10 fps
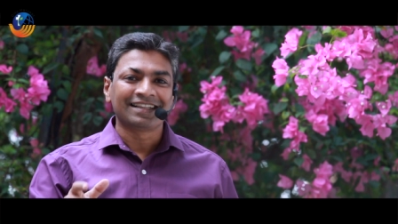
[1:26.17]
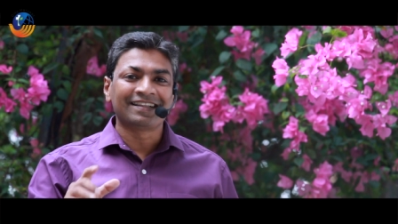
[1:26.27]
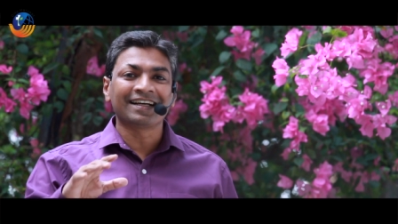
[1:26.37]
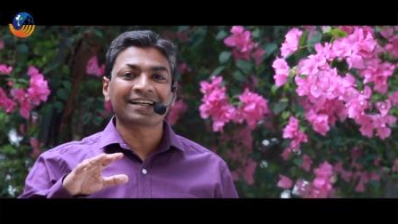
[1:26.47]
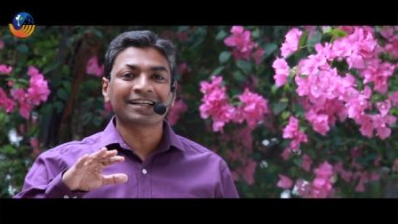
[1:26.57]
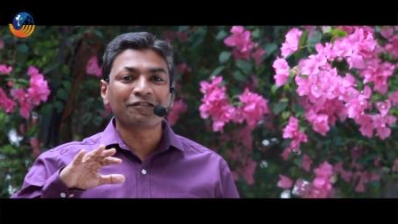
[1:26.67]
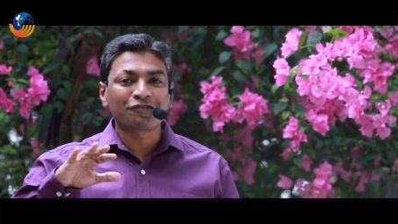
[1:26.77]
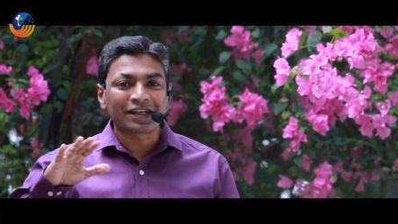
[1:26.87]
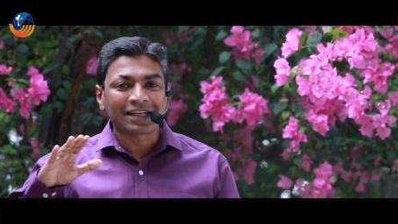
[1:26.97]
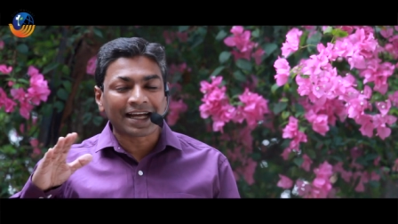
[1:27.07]
They are a
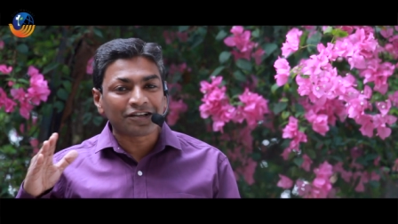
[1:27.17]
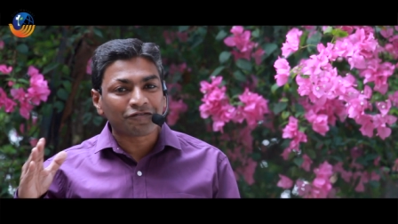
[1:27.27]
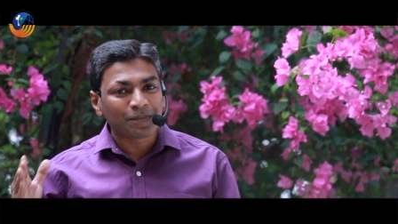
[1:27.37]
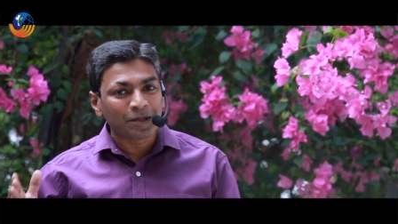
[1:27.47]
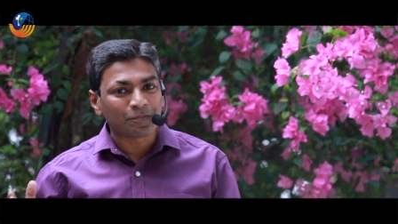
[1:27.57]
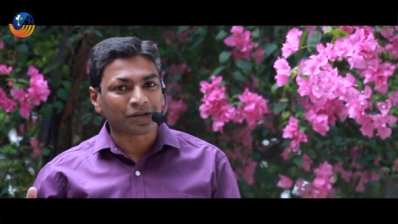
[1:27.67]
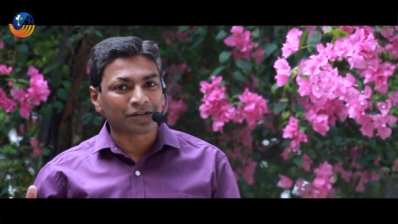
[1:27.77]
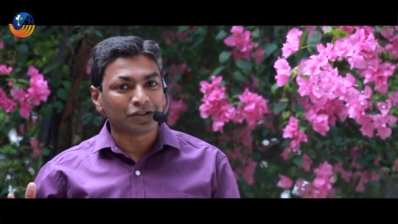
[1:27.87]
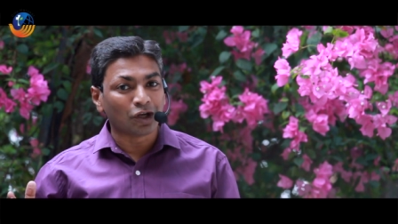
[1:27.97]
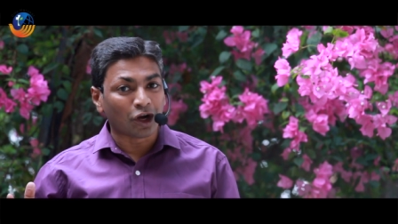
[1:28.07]
different kind of people,
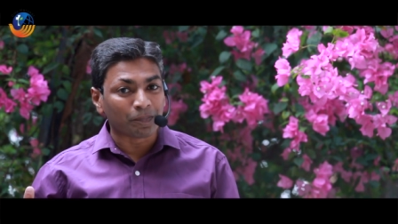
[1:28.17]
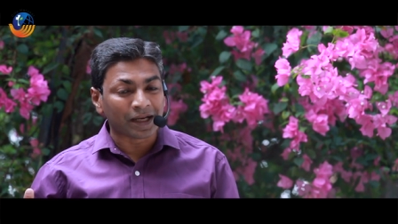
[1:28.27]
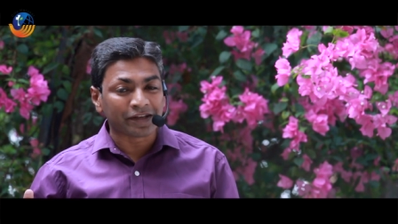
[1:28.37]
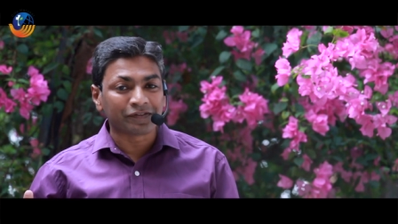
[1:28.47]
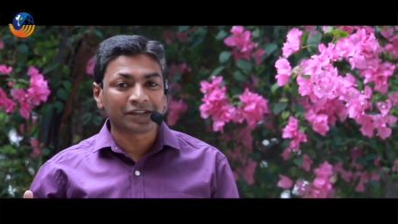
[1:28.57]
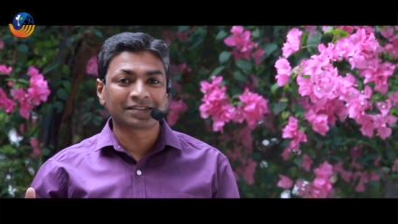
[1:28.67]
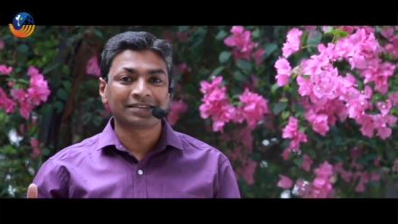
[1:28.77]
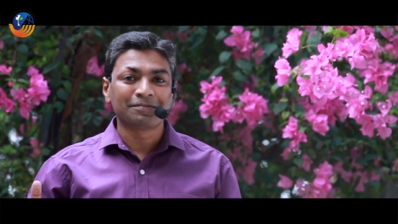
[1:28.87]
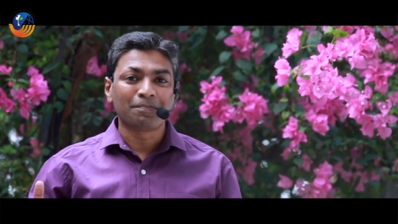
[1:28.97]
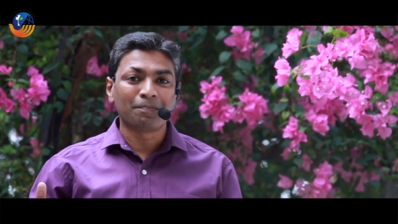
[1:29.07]
non-believers,
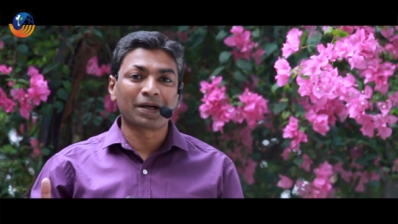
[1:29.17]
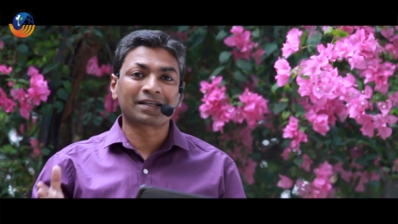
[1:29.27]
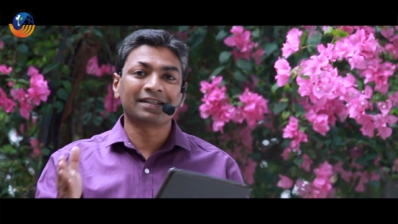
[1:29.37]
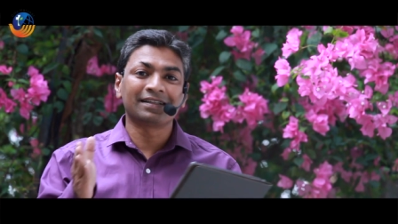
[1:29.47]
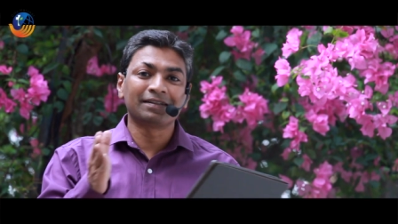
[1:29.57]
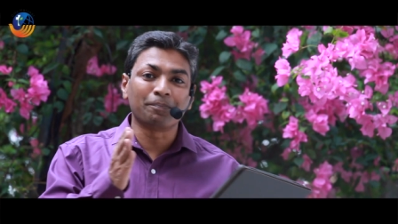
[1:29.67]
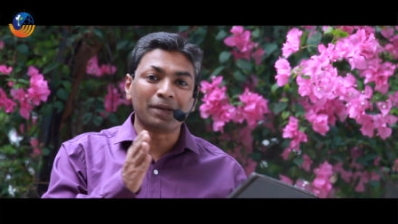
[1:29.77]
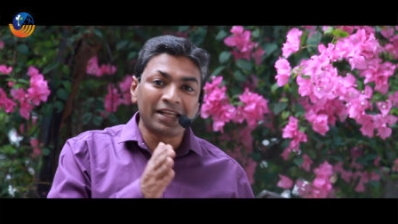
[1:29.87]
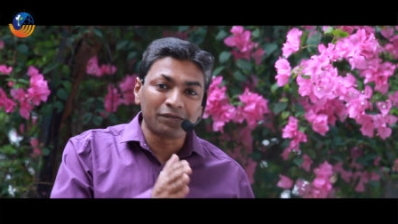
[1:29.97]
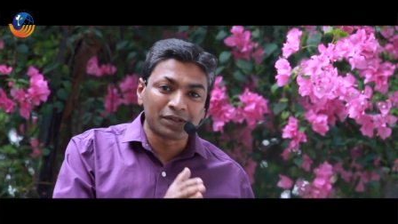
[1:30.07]
but
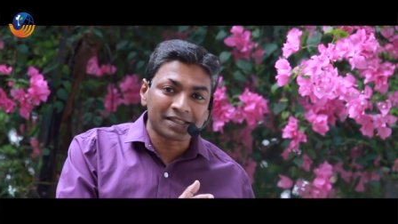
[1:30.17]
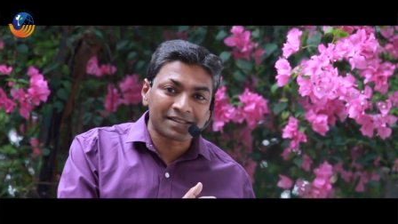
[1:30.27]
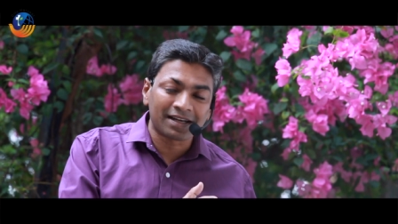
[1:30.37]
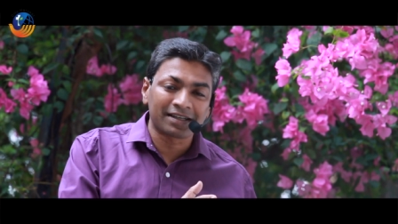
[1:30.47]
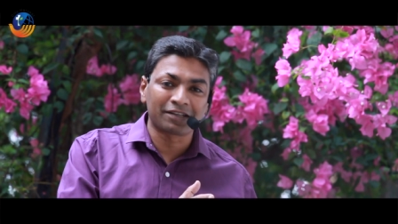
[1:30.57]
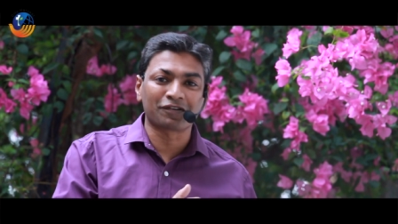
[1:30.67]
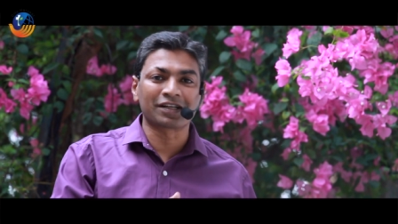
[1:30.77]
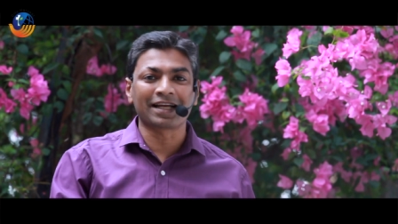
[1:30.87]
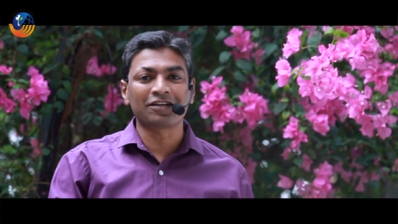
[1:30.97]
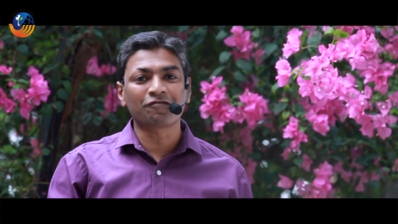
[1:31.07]
believers are a
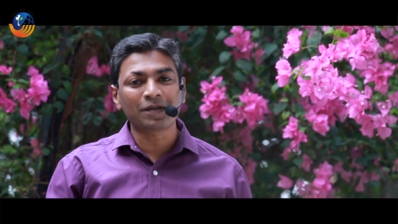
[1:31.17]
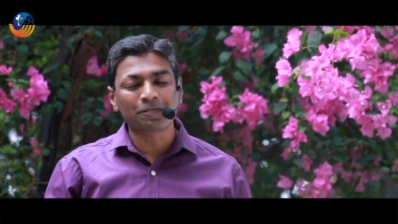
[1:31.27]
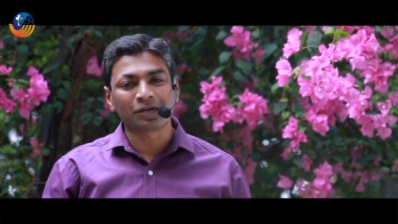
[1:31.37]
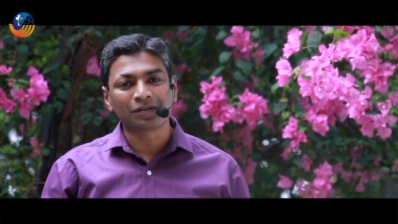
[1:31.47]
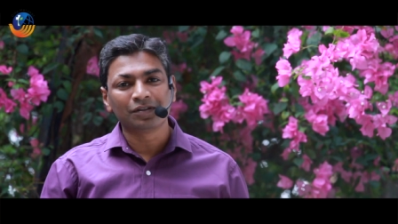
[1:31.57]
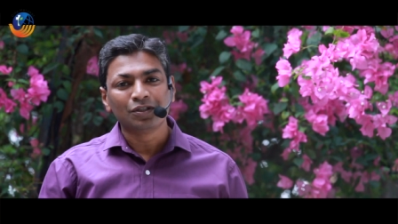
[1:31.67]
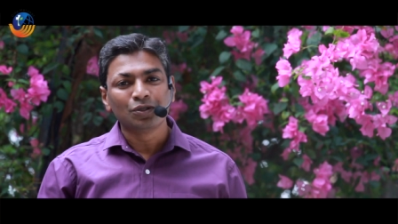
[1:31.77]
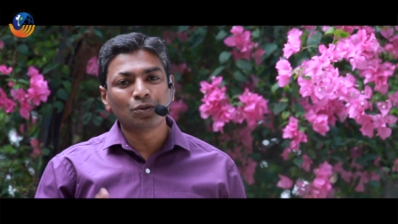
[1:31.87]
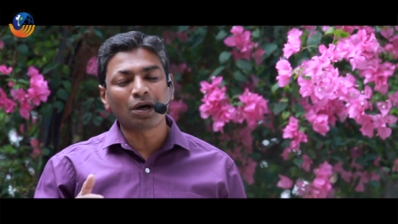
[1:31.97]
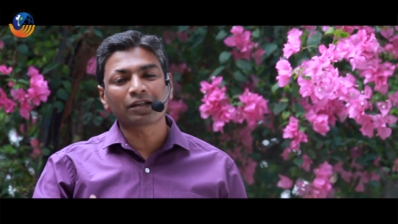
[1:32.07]
different kind of people.
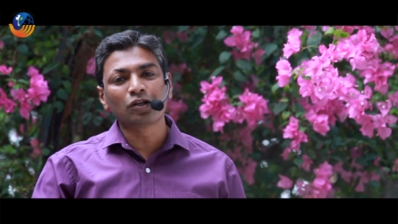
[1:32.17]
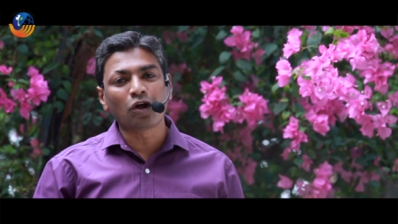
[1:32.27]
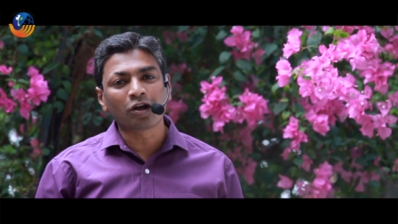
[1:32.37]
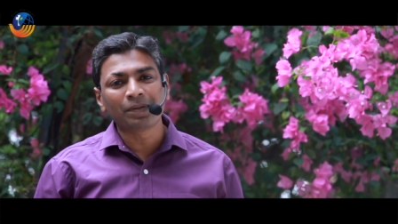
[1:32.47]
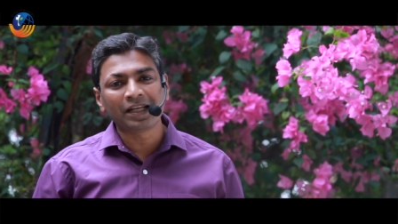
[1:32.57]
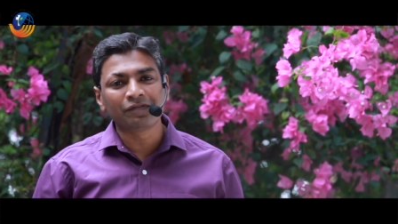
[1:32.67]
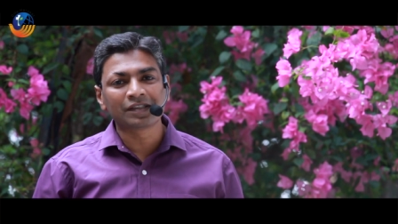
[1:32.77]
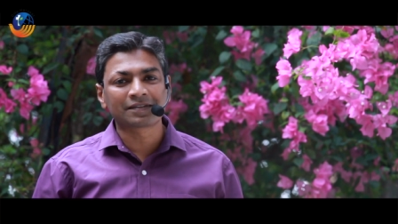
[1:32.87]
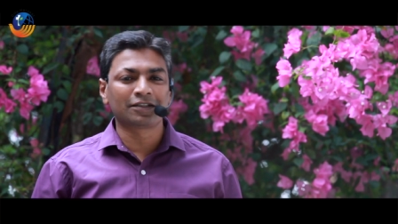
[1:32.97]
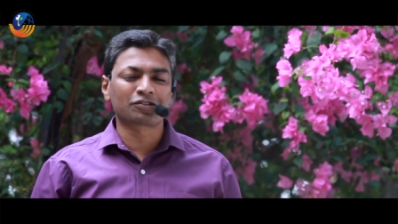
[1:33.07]
Who are the
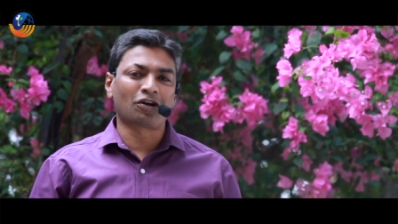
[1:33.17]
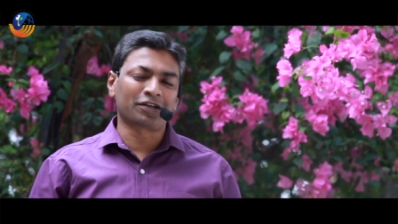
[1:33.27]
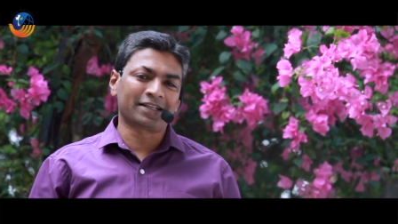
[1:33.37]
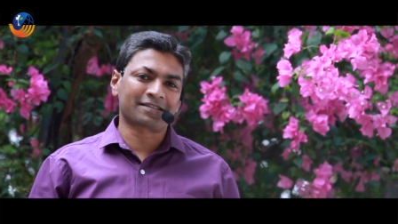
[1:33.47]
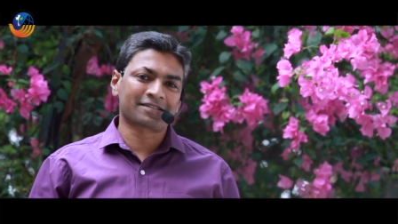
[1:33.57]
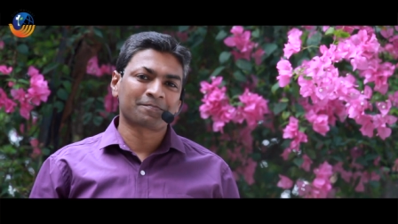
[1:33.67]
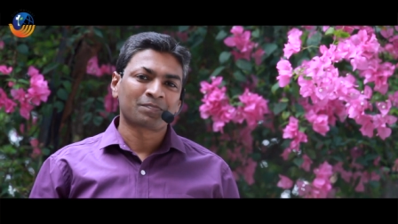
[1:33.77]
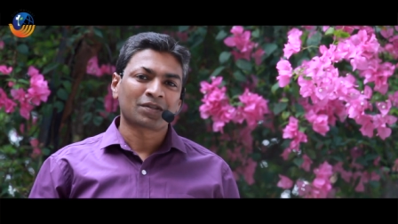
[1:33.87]
non-believers in this context?